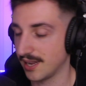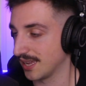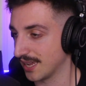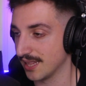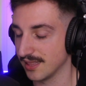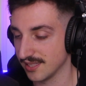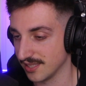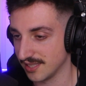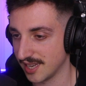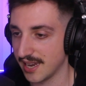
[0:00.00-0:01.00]
Again, this
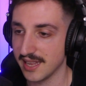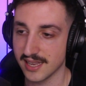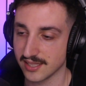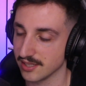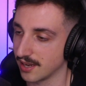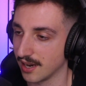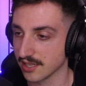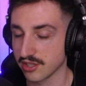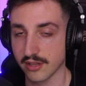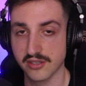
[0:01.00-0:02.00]
is tedious and kind of
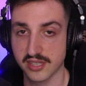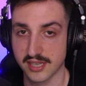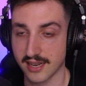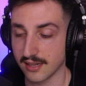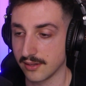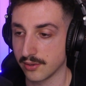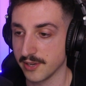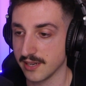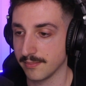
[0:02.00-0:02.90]
slows it down a little bit,